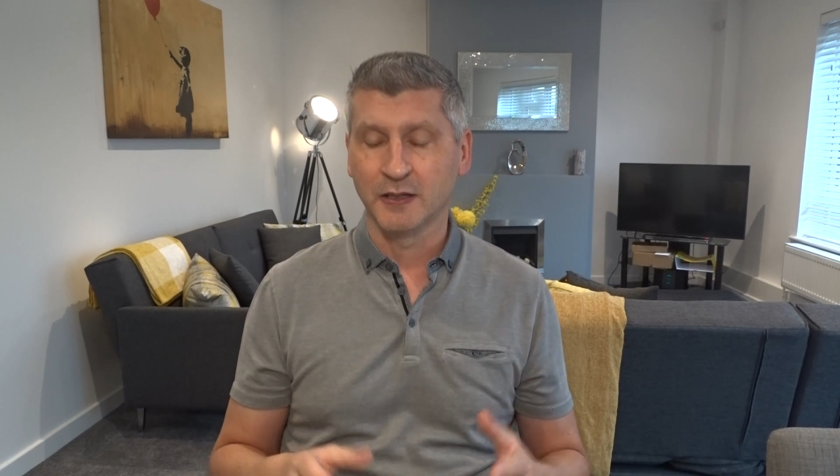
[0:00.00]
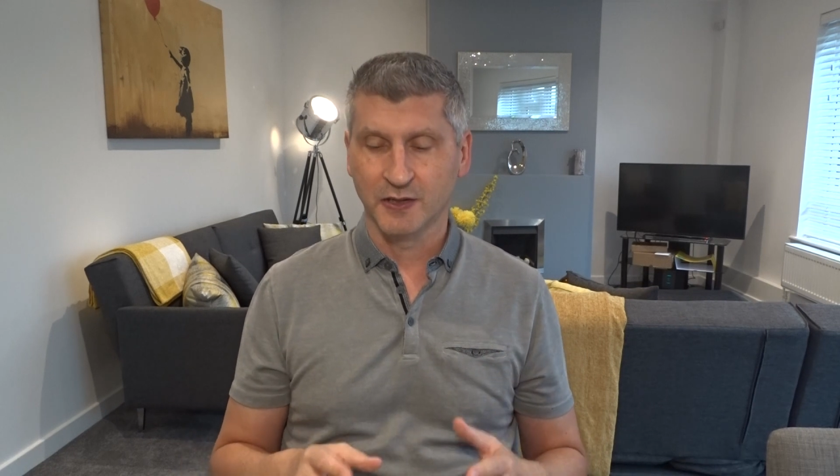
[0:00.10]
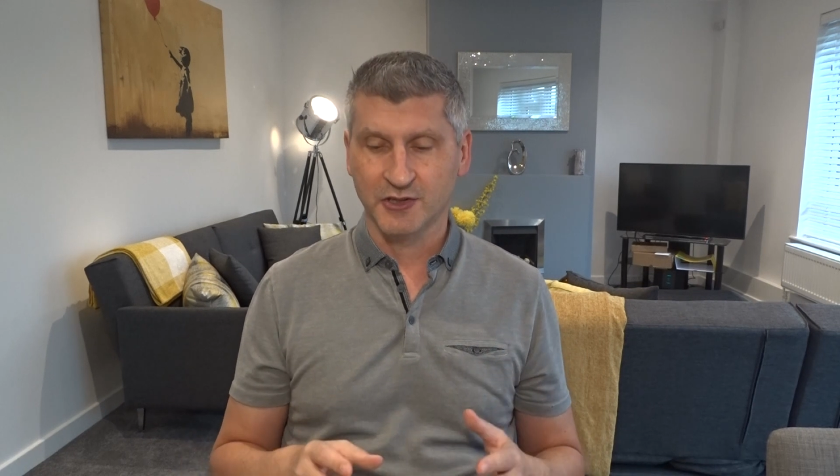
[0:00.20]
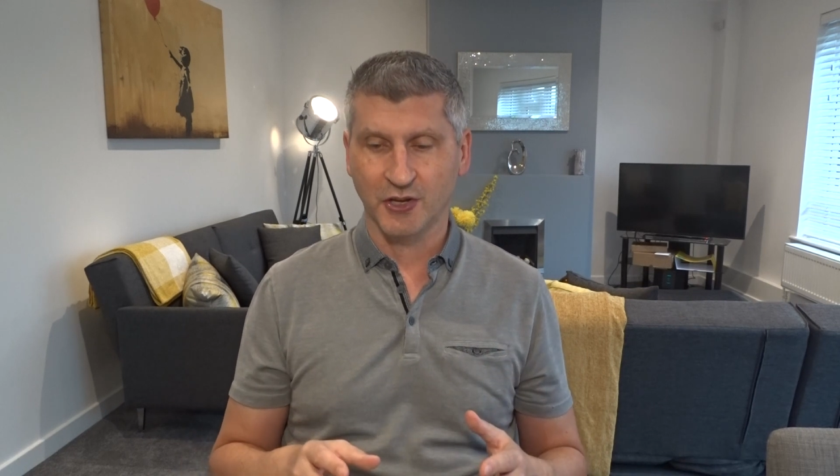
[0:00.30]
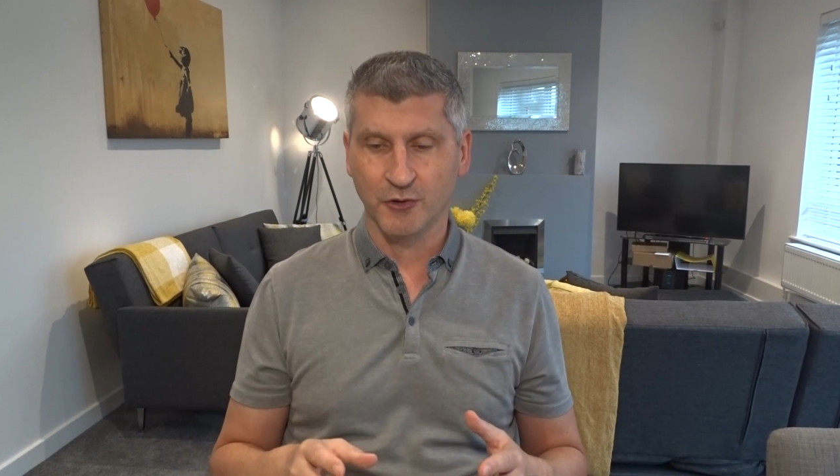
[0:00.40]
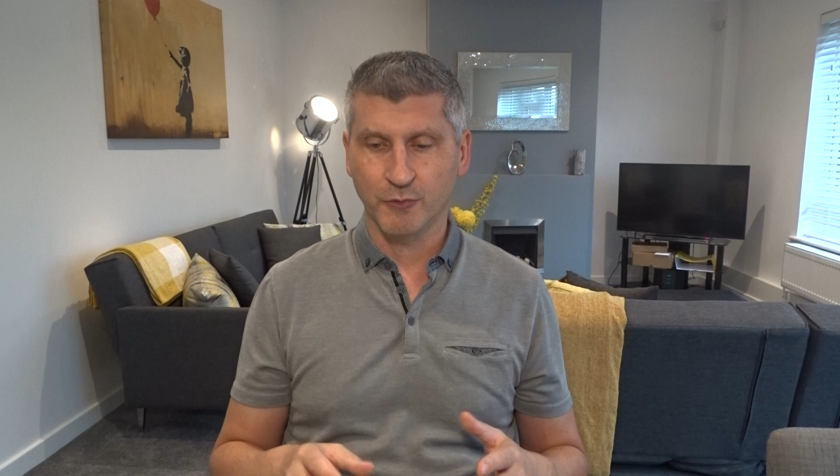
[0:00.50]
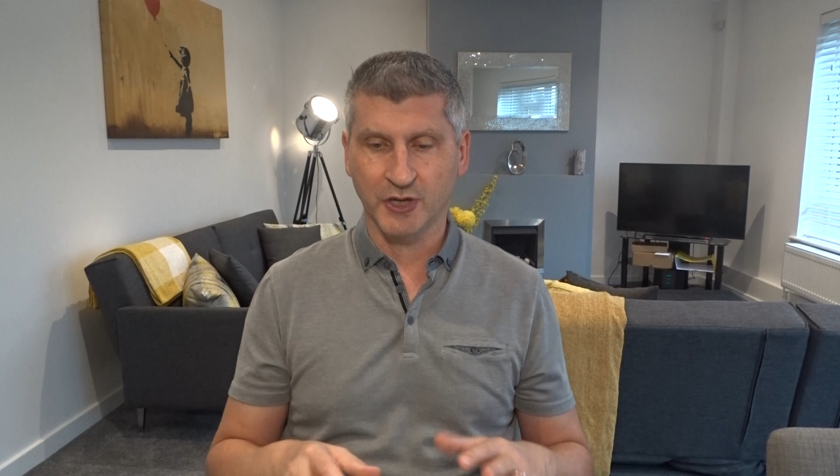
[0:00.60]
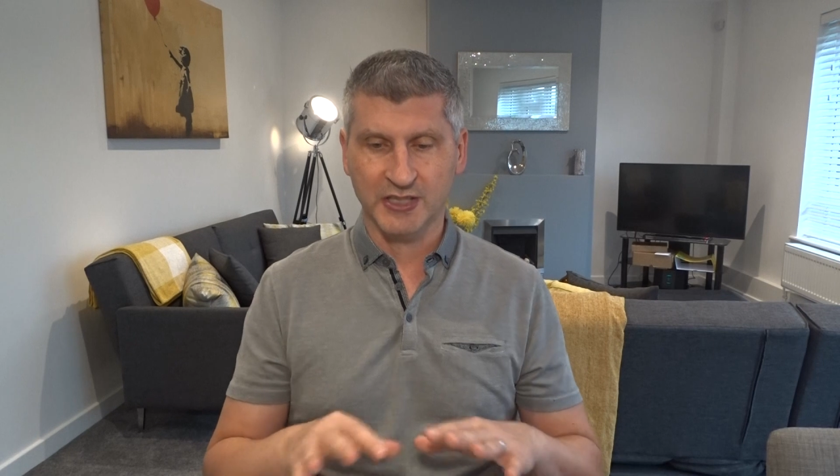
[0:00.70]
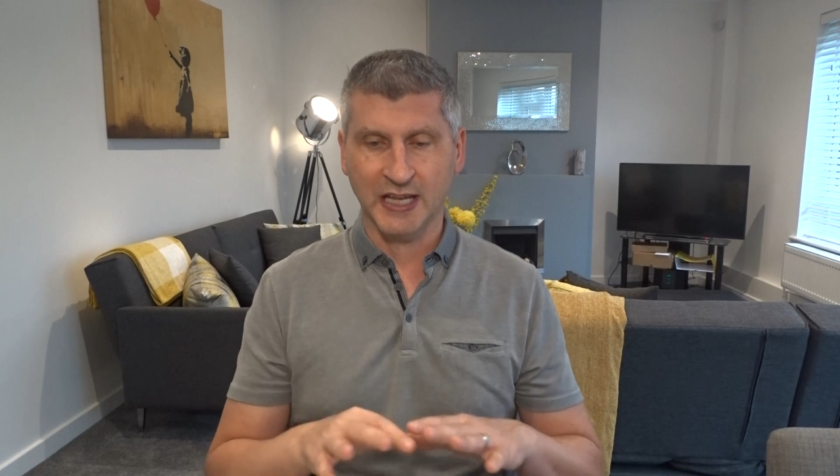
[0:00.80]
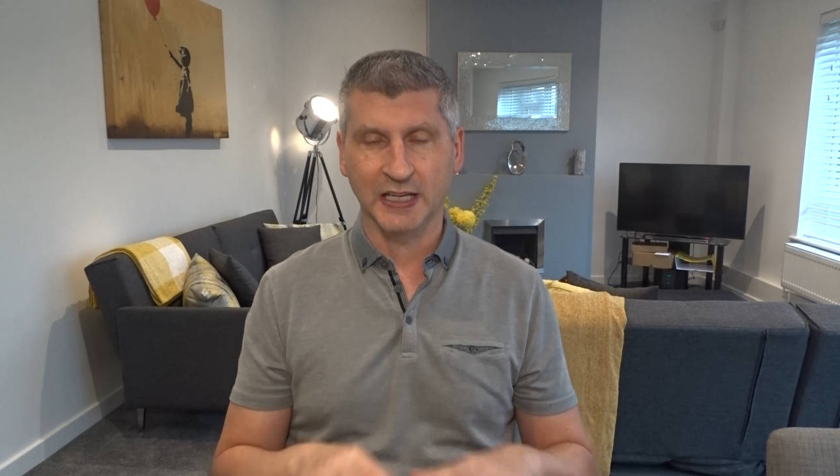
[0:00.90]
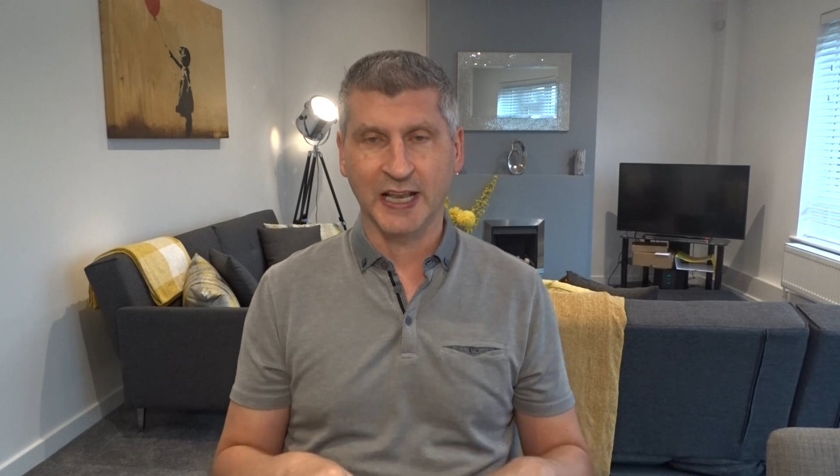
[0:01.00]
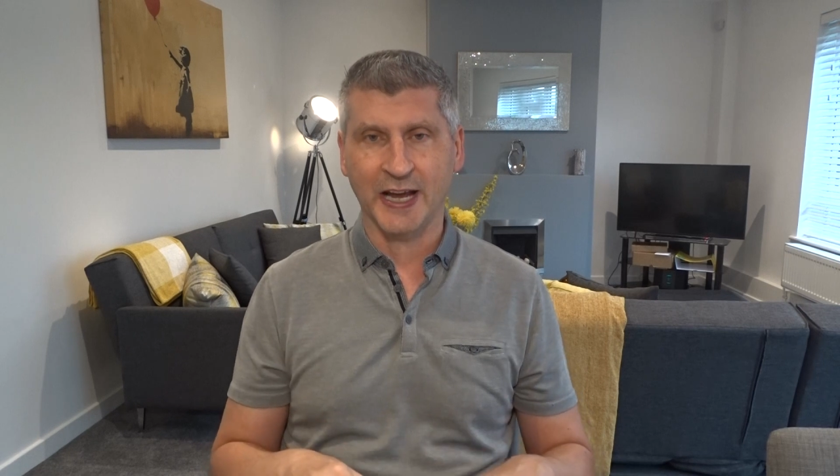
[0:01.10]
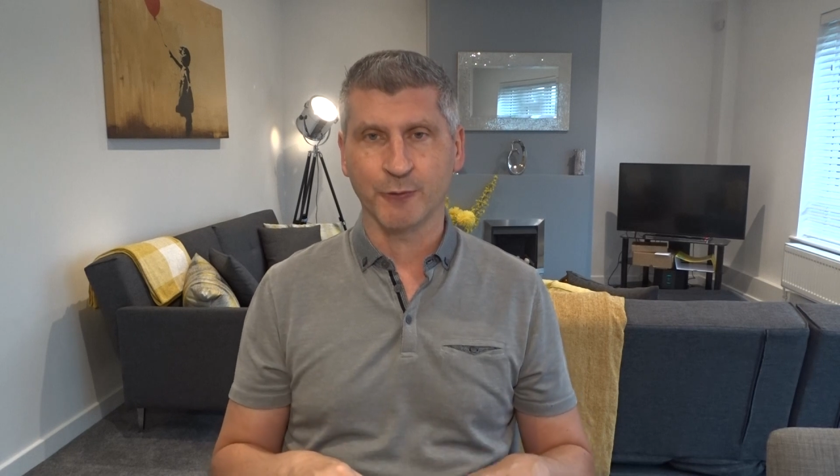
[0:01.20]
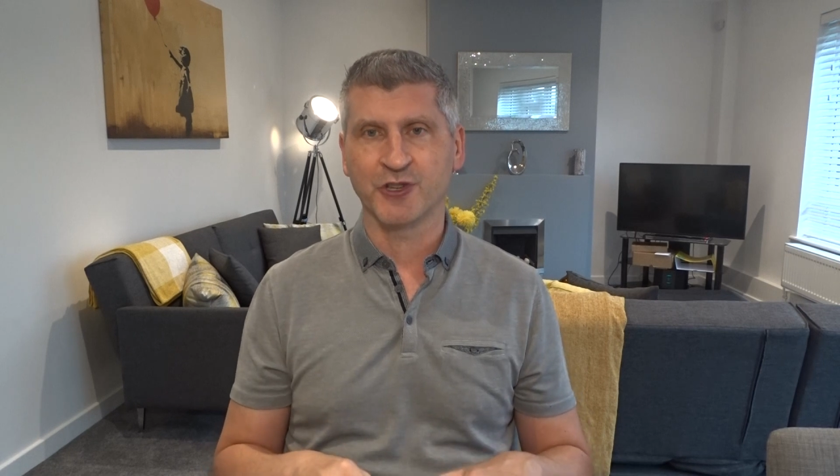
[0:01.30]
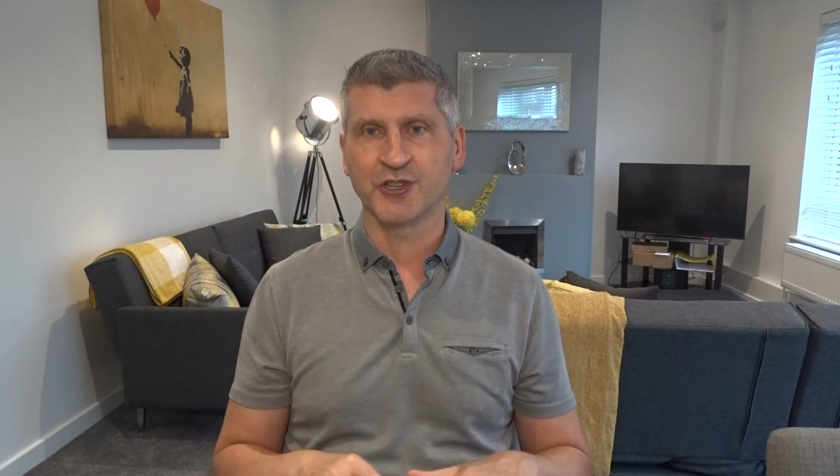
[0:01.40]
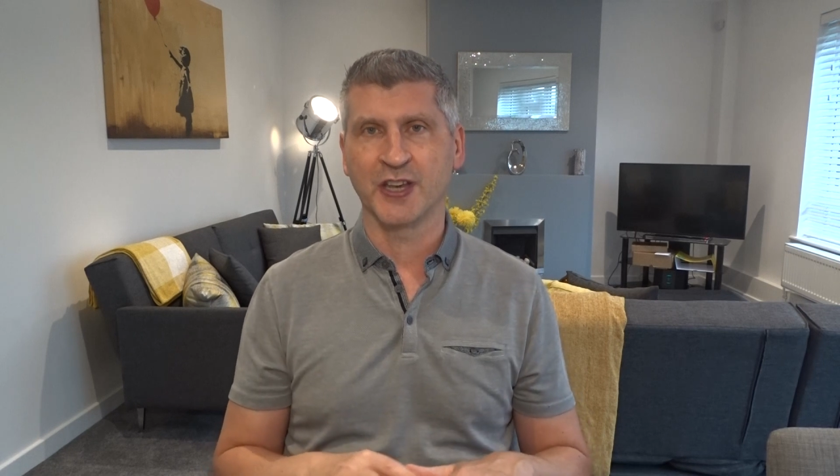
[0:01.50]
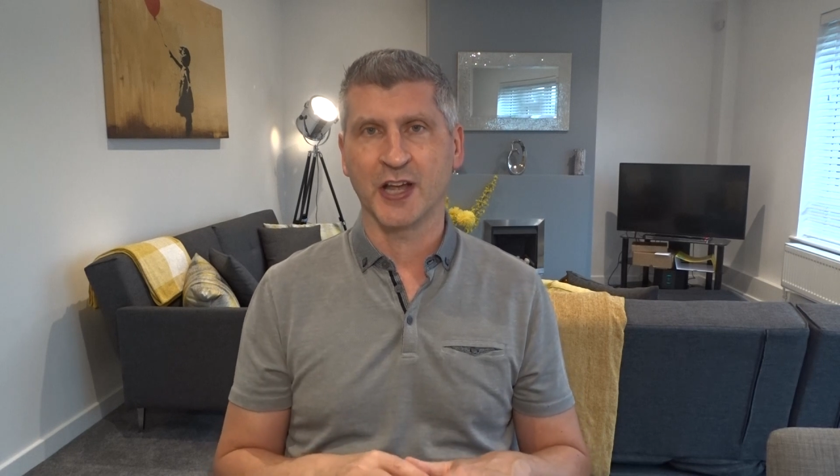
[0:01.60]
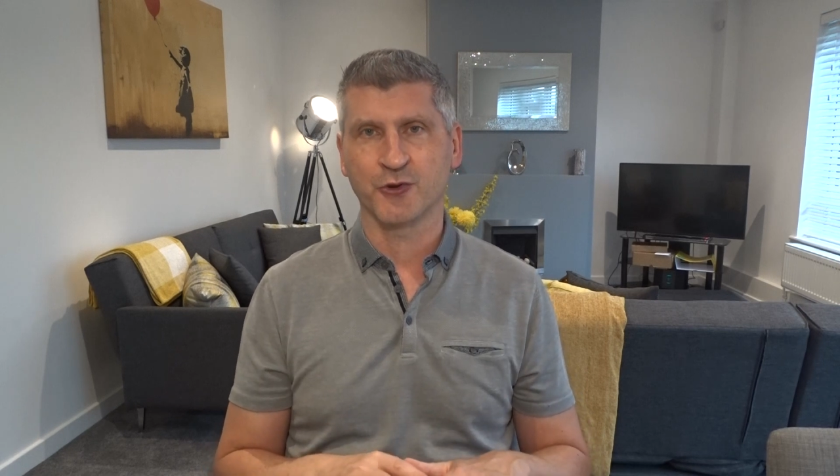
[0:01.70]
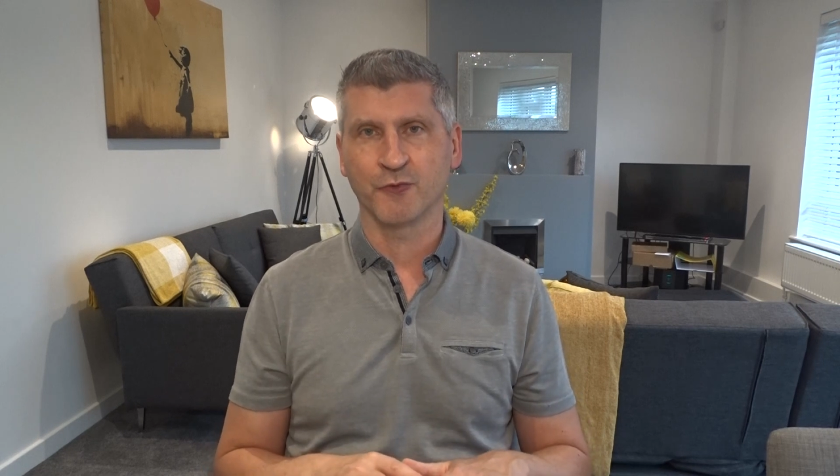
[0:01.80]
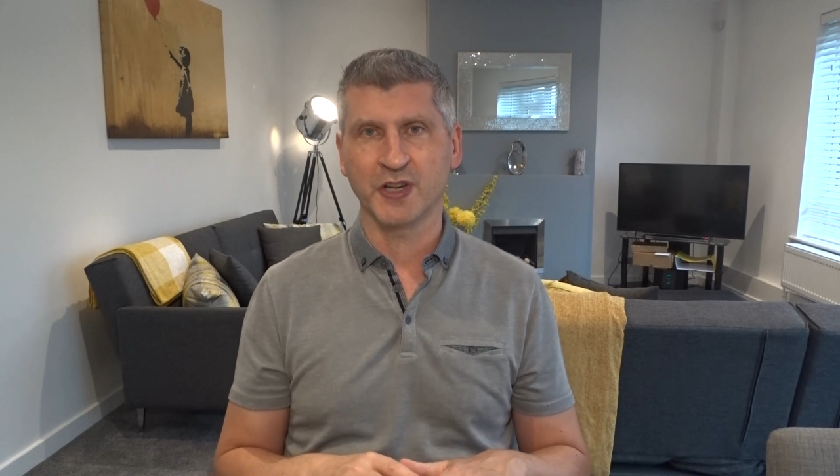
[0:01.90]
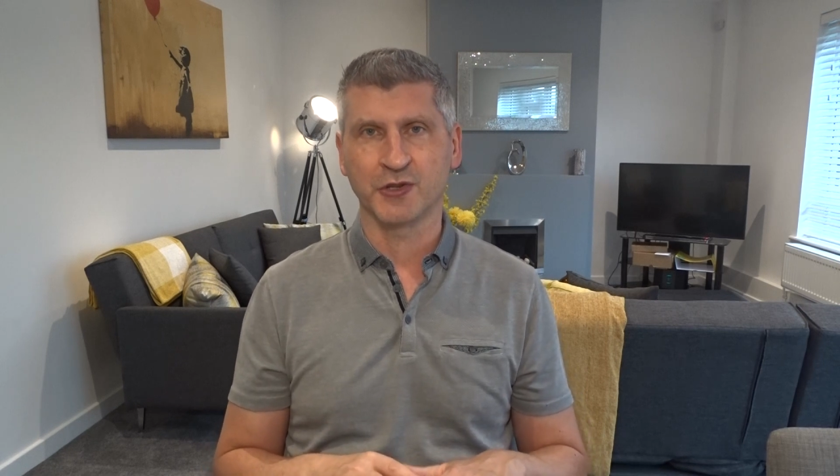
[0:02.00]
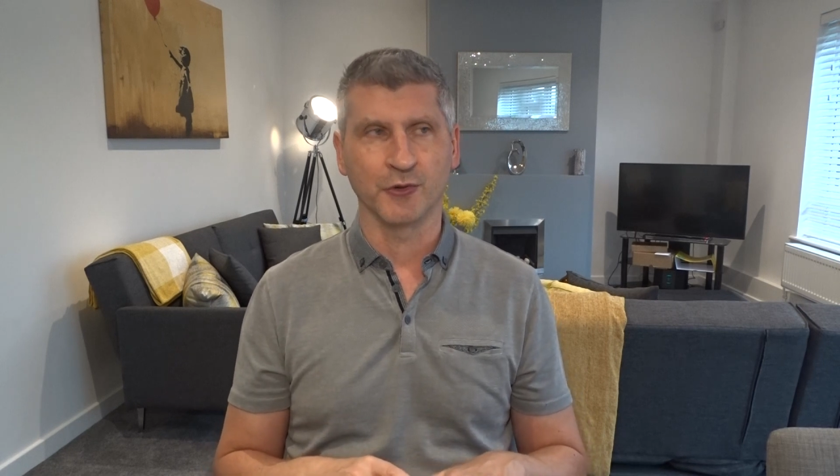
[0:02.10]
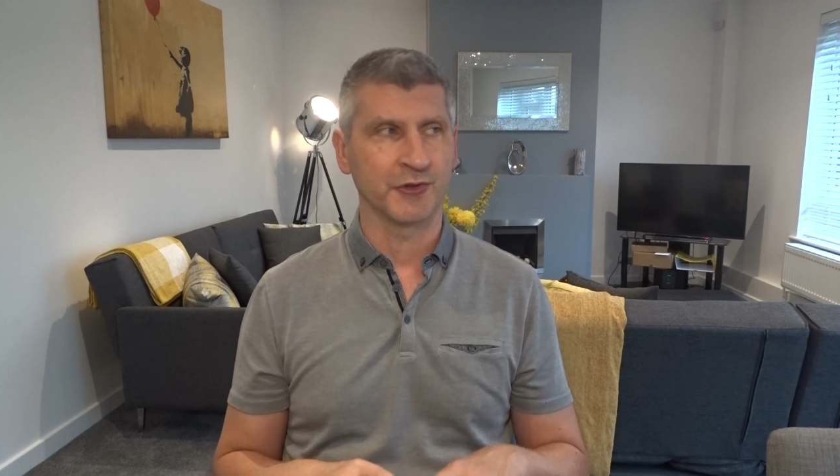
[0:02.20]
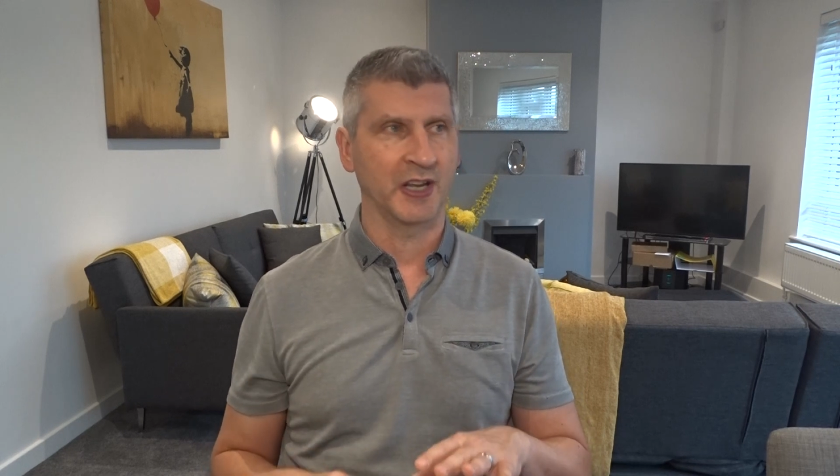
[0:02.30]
So we can take land, which is a natural resource.